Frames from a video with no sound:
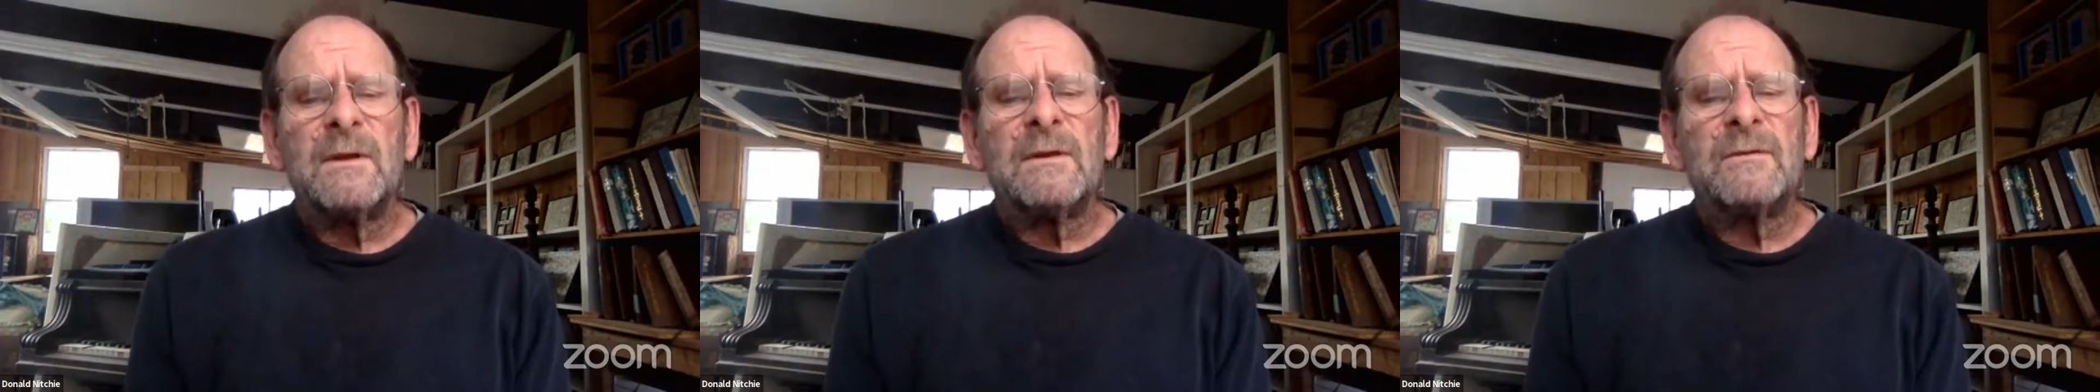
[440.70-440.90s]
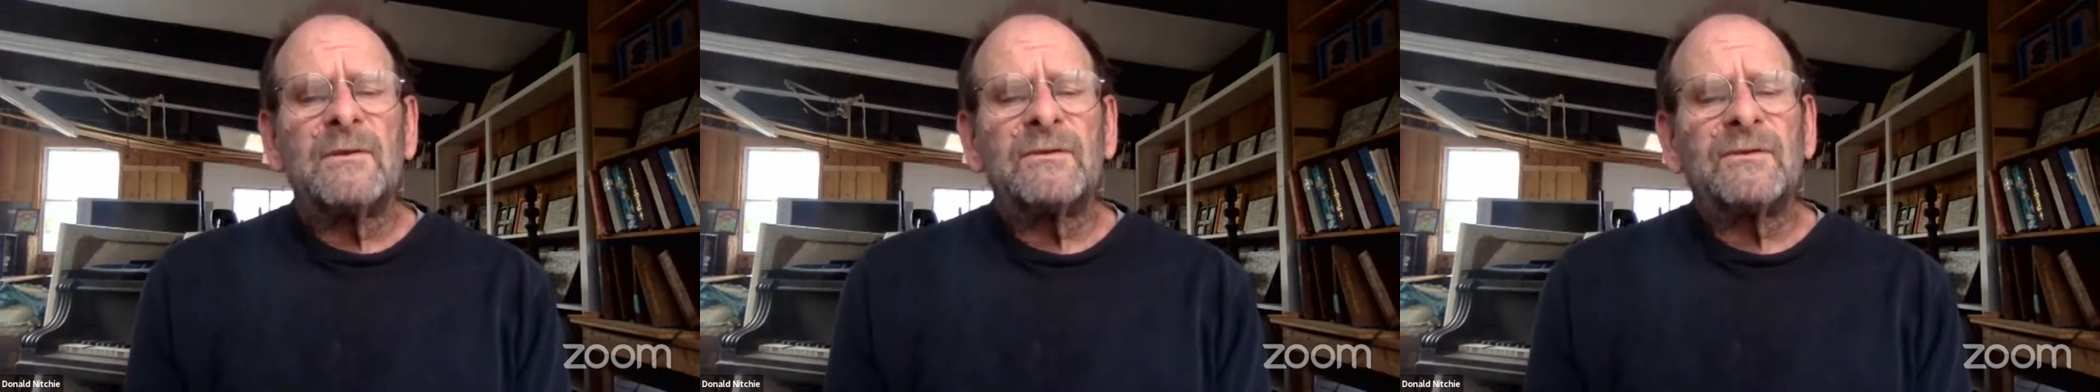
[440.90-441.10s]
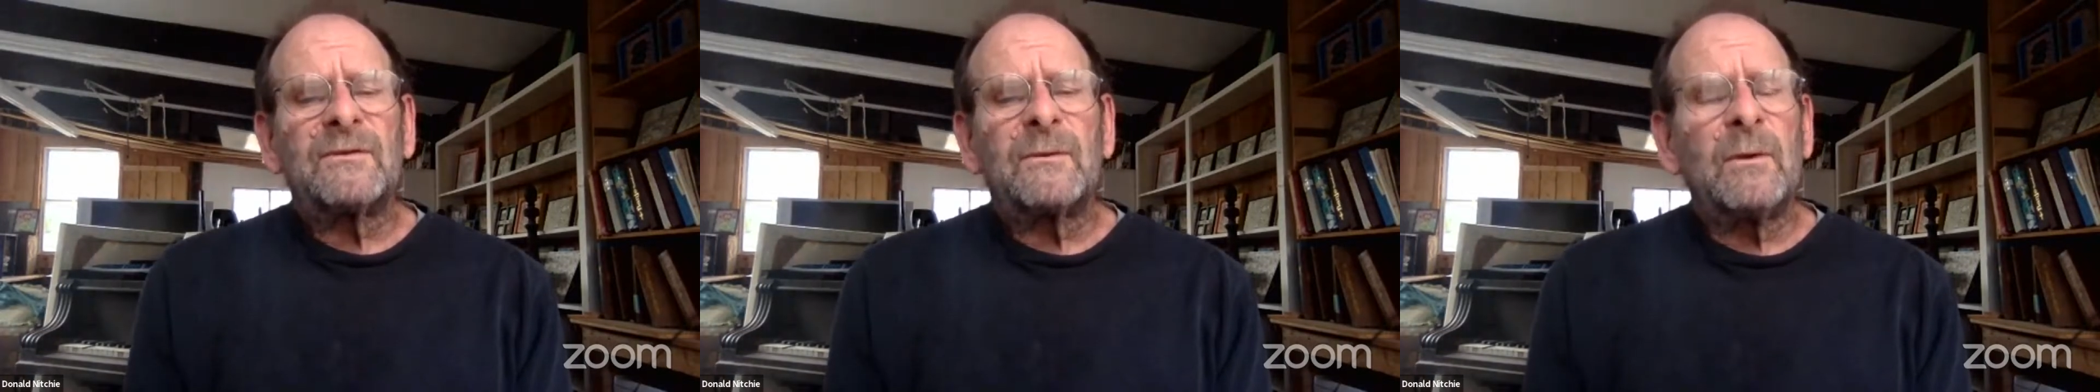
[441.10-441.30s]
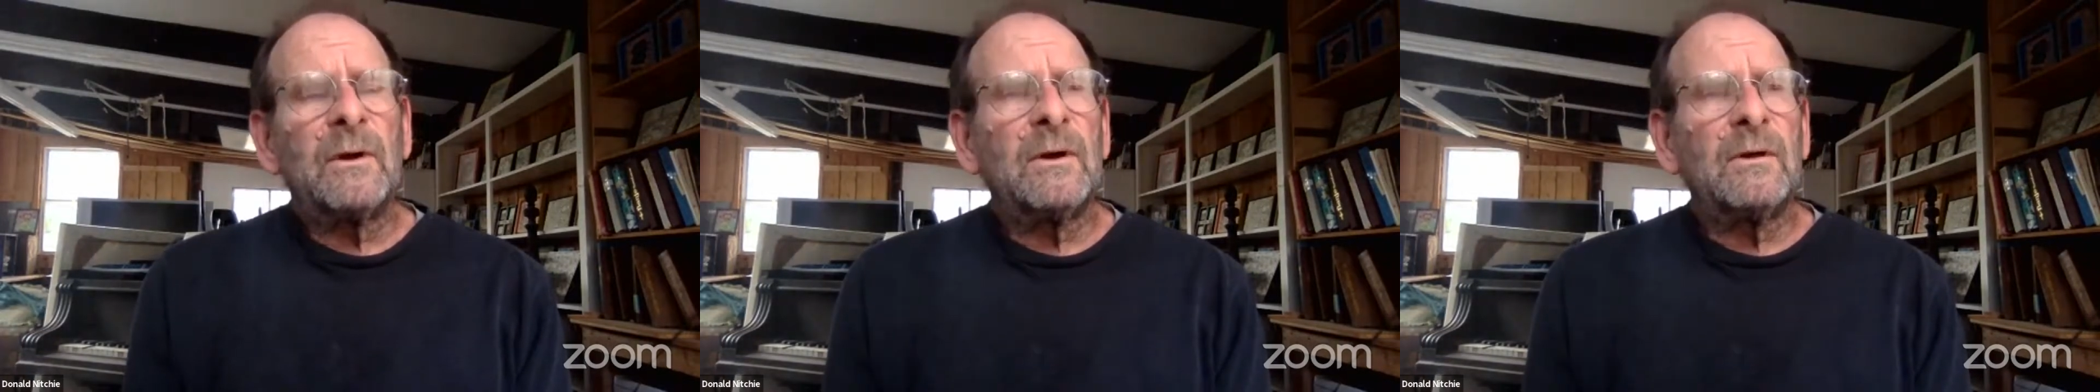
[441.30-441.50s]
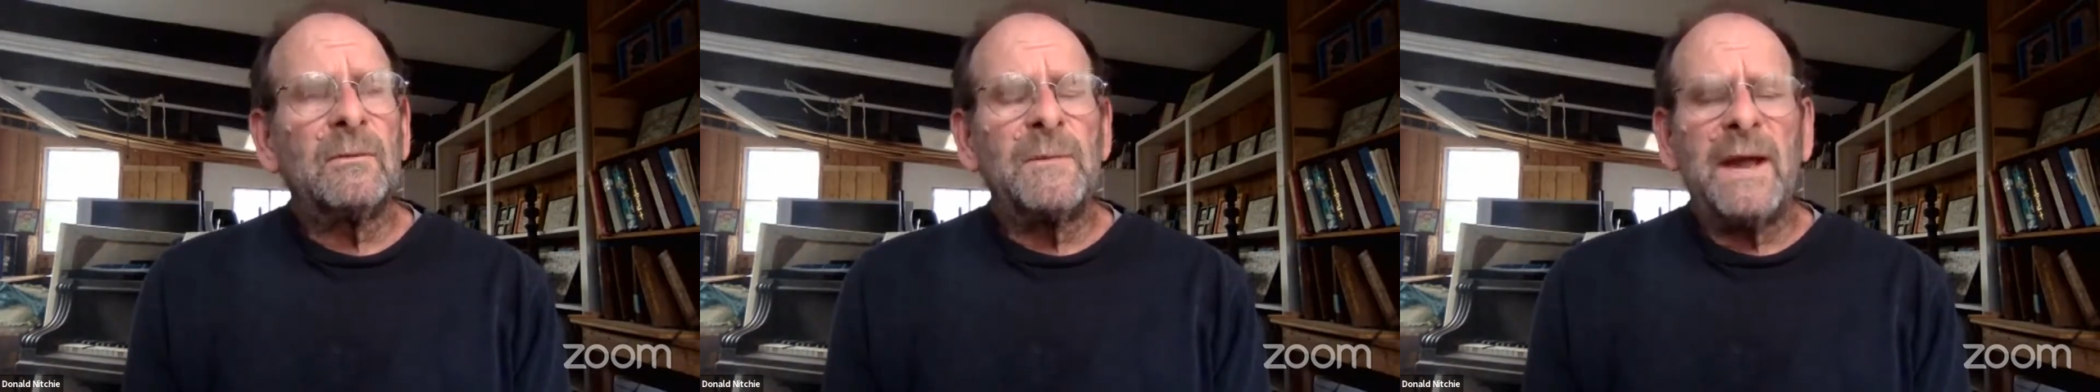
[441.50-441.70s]
The
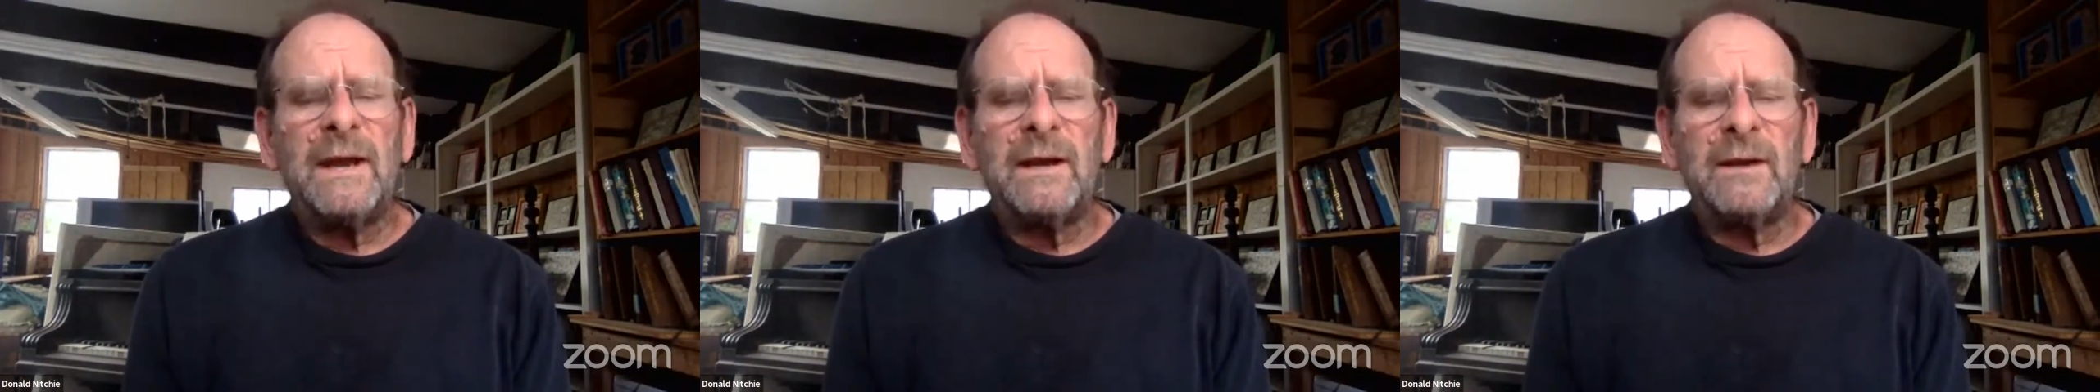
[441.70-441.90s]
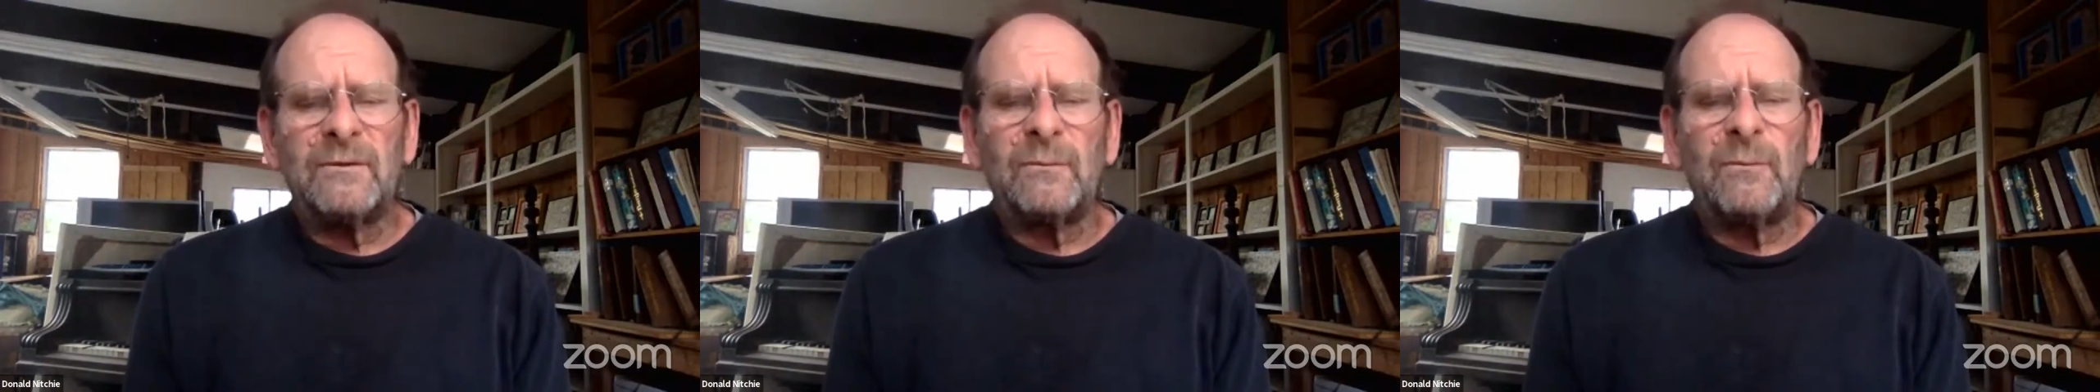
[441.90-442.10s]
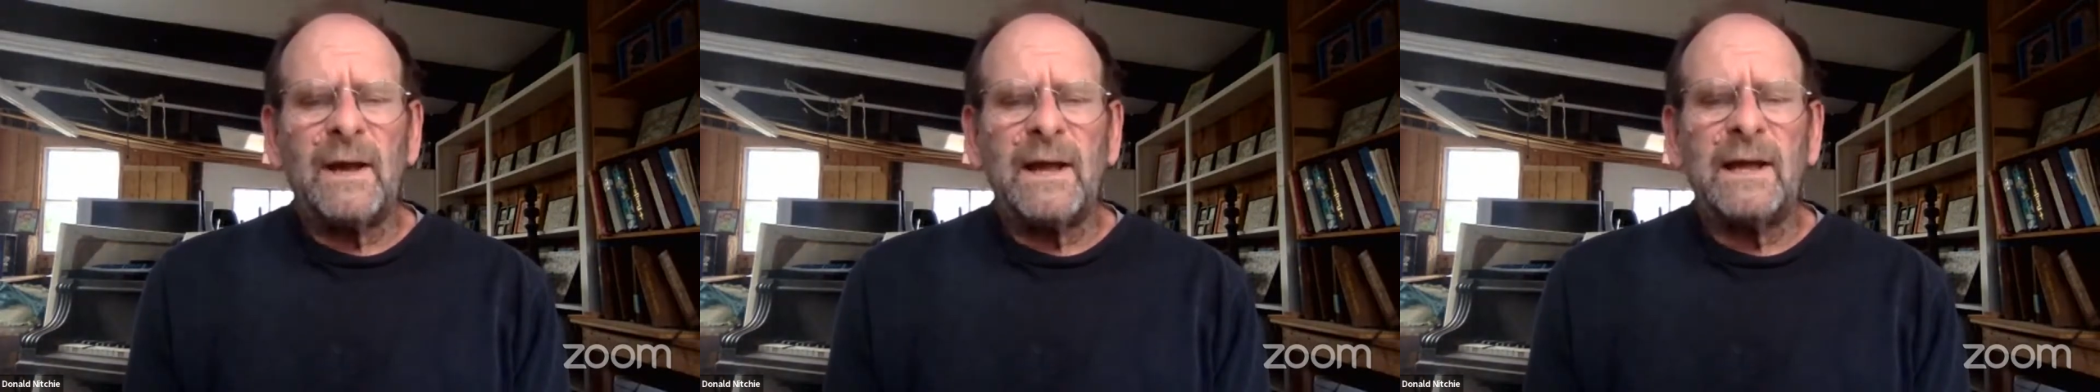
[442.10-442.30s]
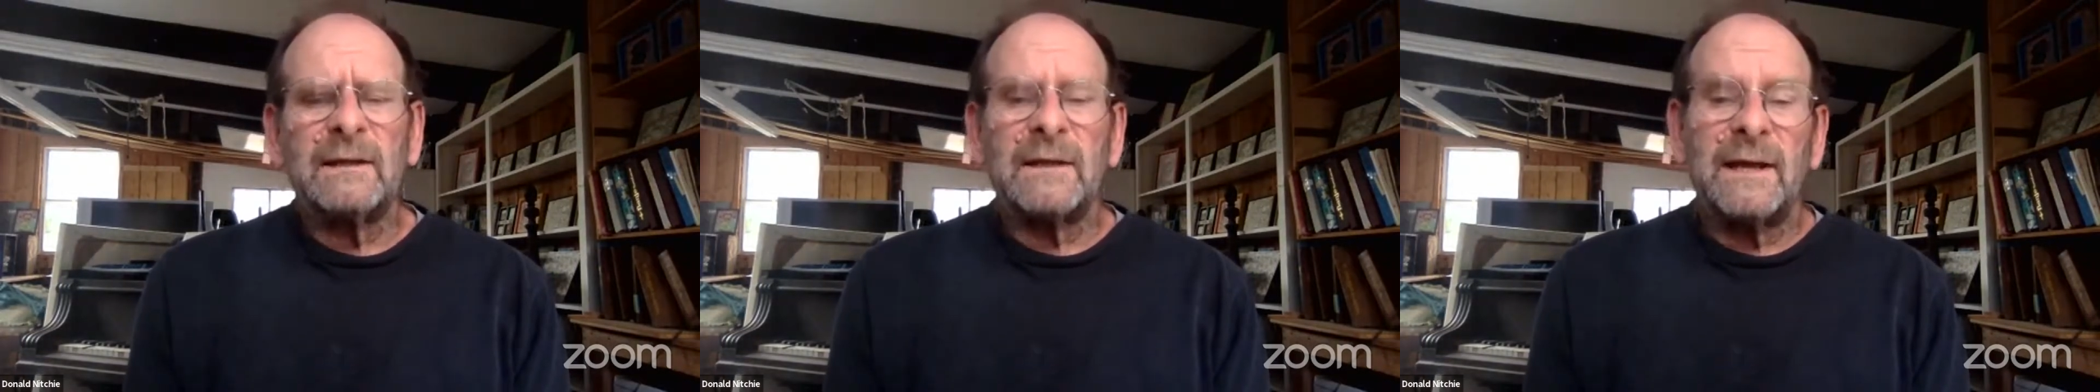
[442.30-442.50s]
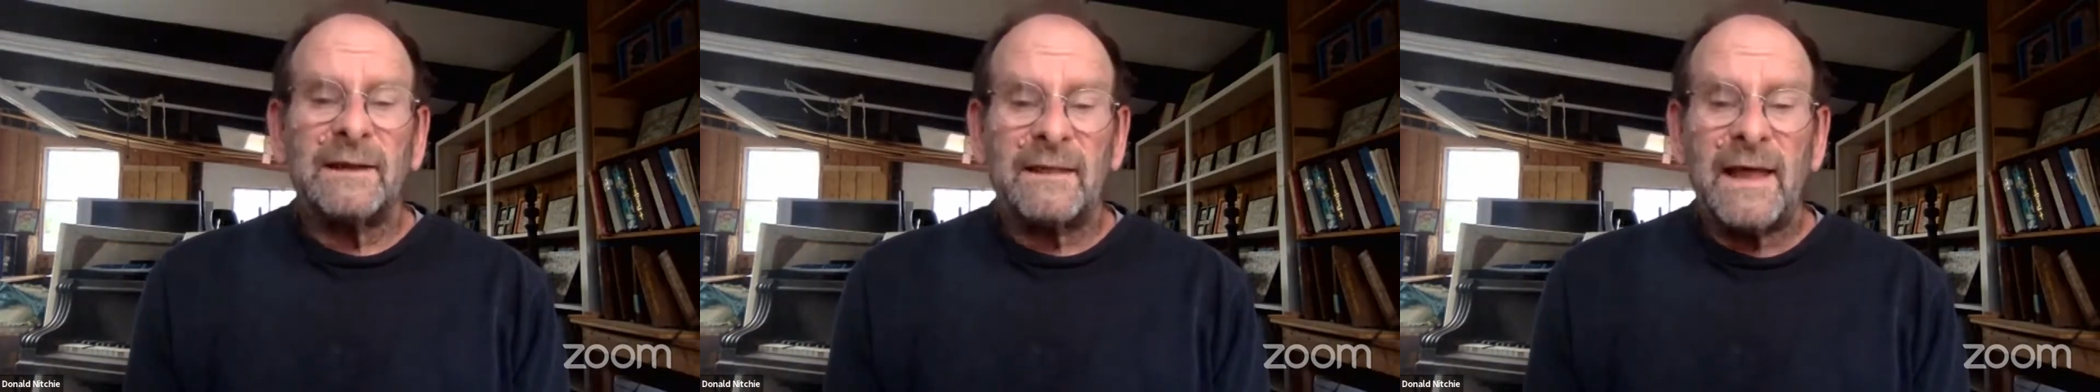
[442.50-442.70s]
squirrel made his way
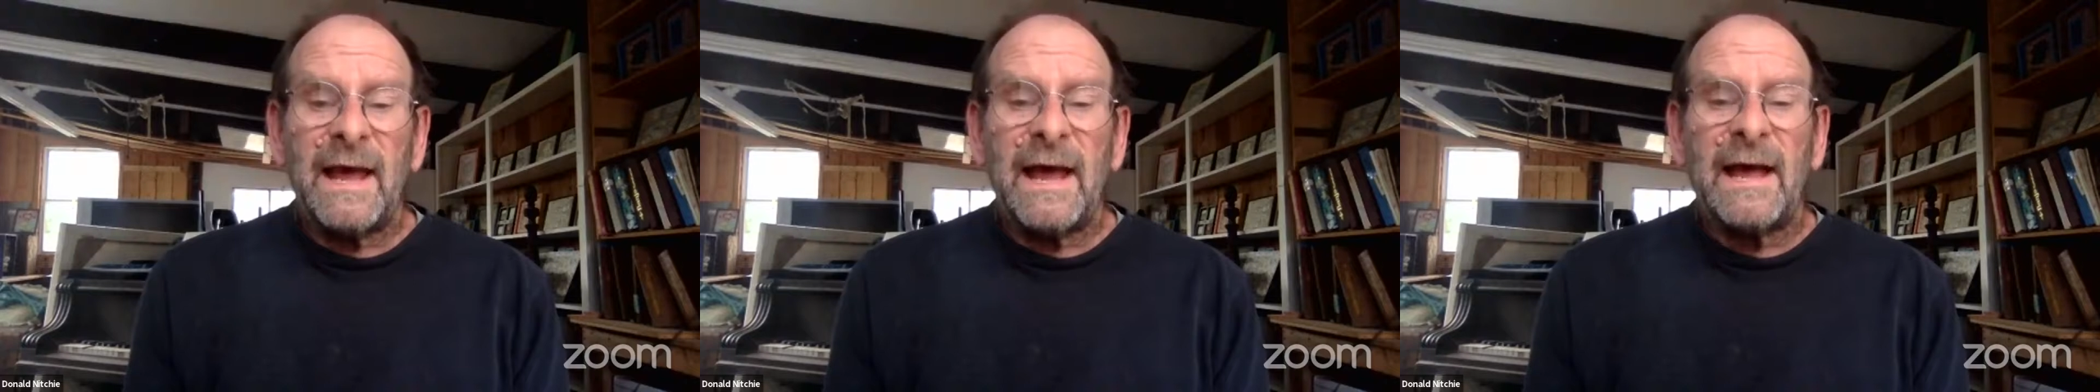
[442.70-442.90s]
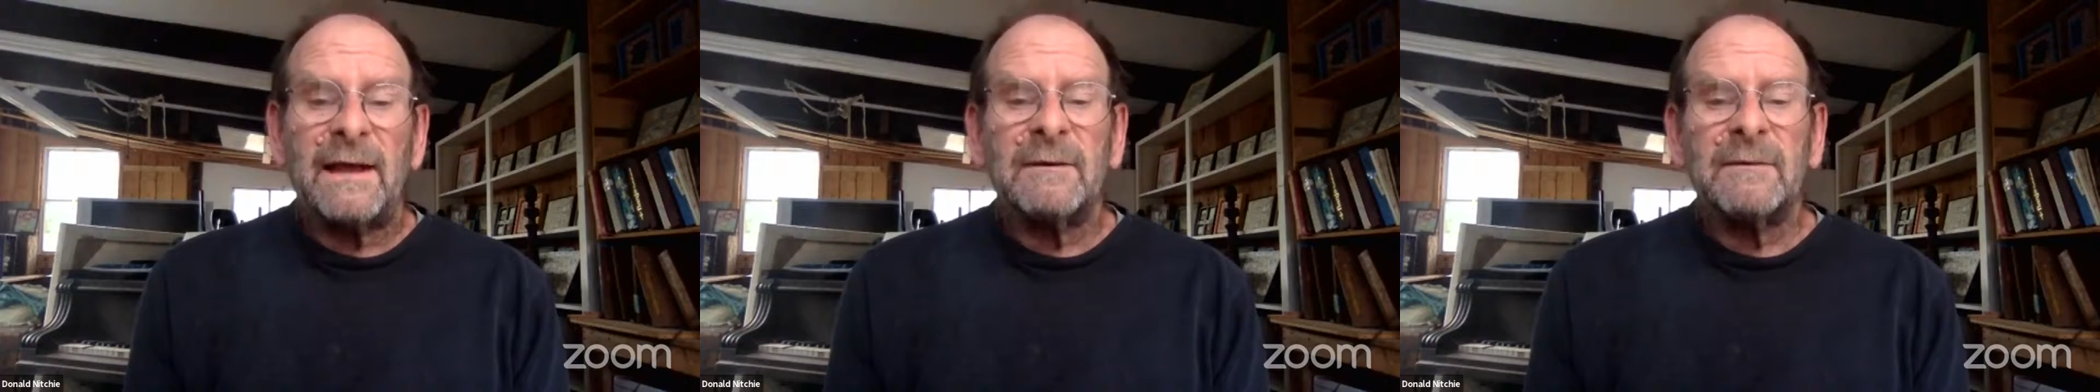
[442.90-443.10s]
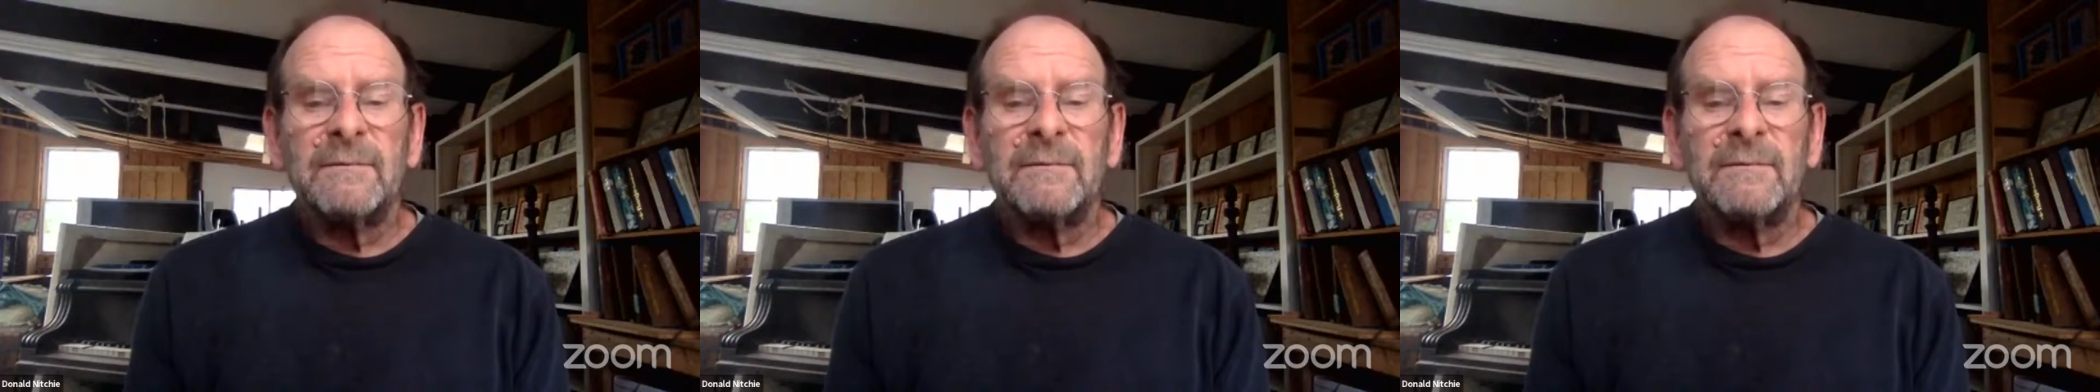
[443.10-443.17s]
like that,